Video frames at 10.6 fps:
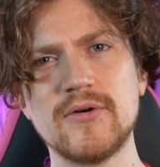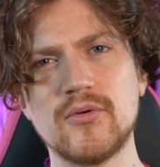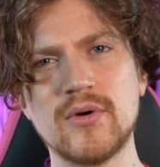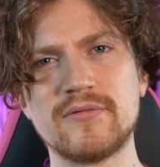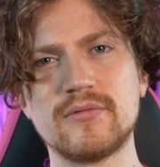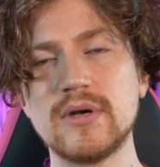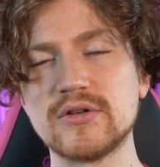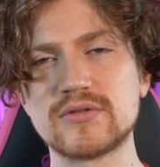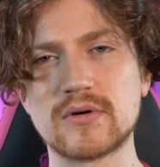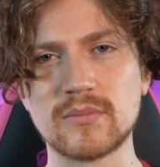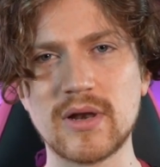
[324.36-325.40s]
we have really
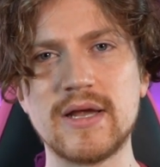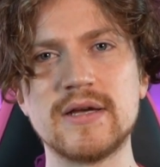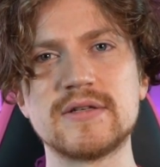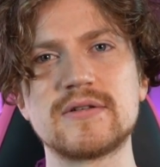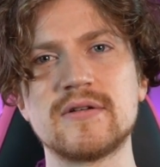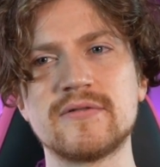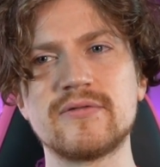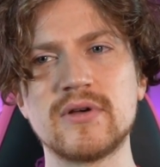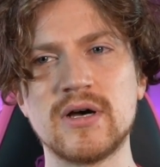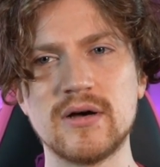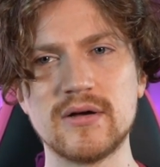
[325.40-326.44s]
strong players, you
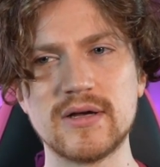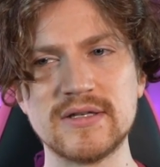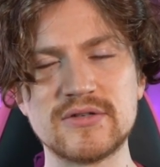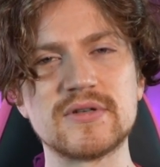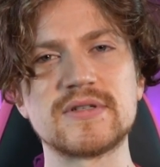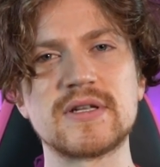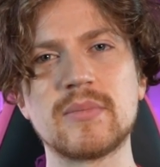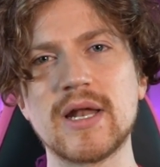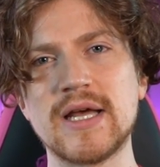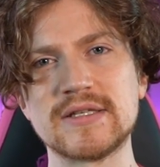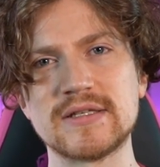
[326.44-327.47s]
have interesting
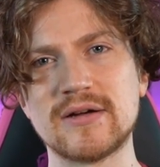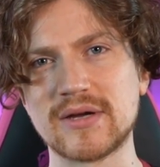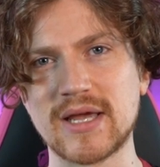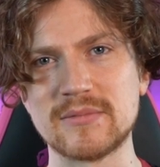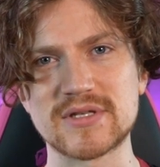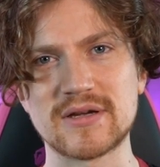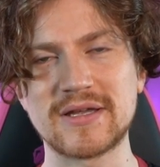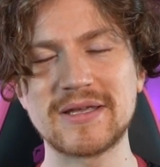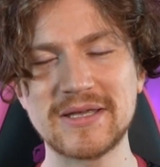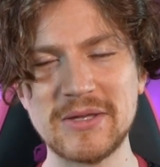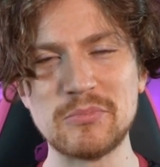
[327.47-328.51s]
plays, and our games
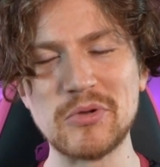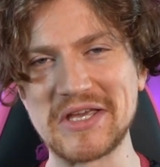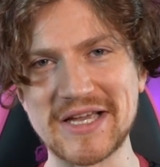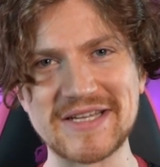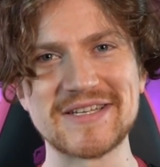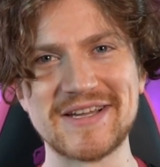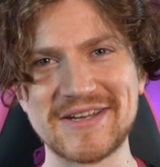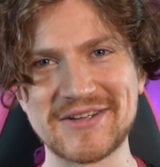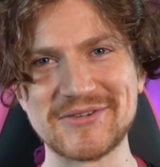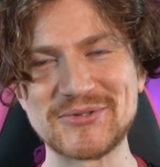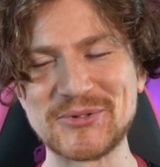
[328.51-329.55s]
keep being
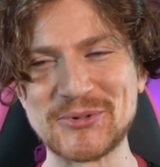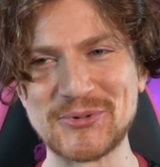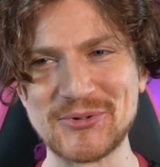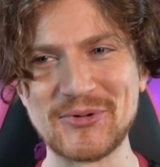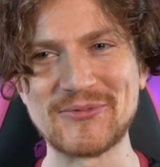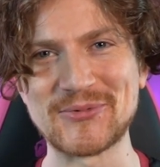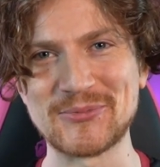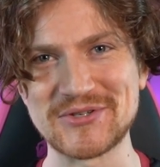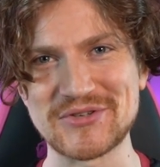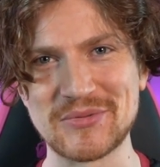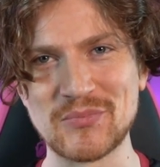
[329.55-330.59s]
exciting, so you'd love to
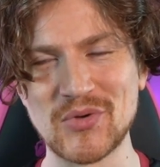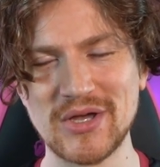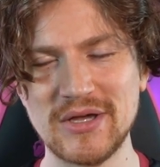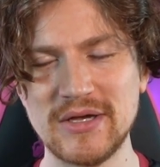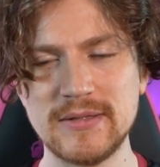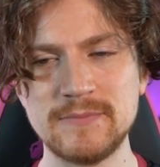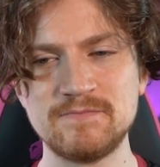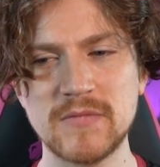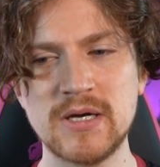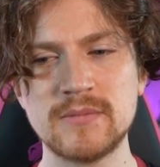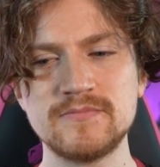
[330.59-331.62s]
watch them.
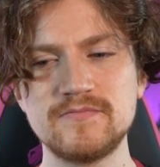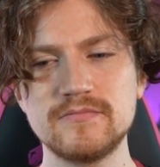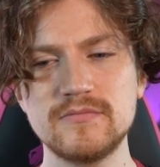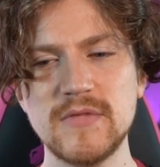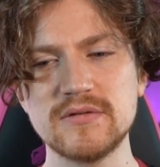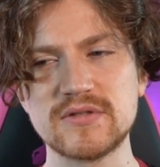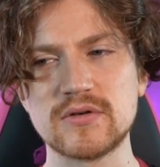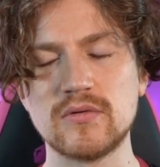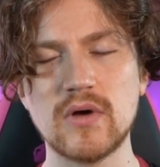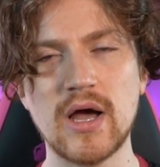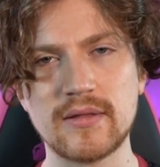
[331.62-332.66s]
Yeah,
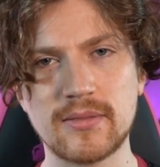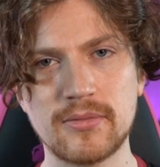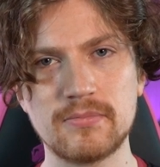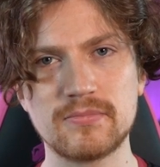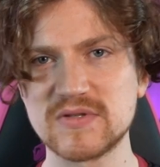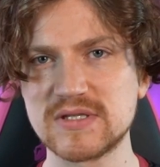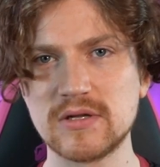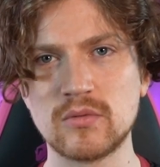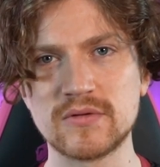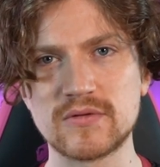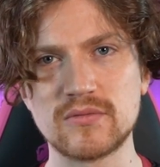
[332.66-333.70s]
so I still
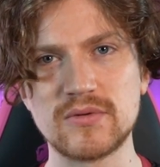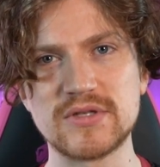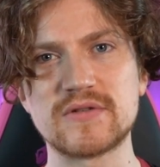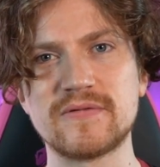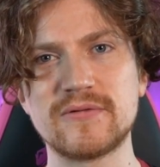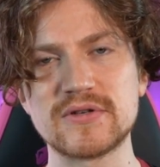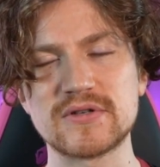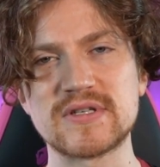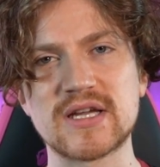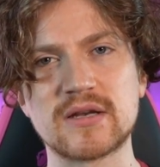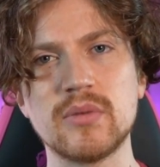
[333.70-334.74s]
want to reach the first or
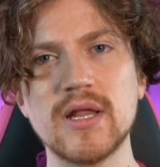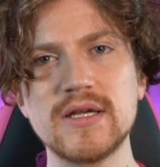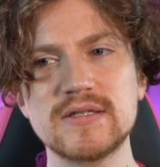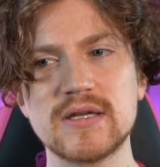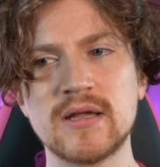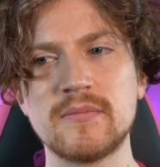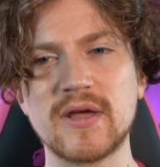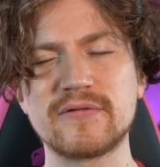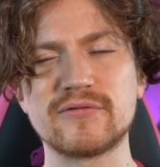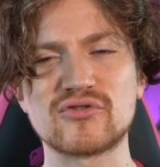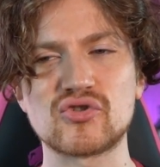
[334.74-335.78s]
second place and make
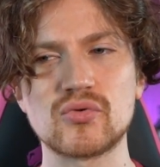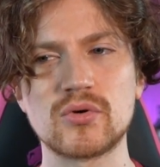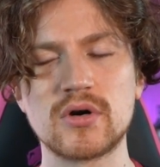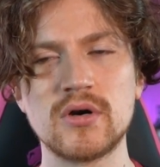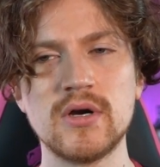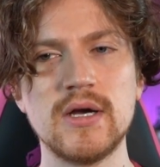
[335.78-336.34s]
for sure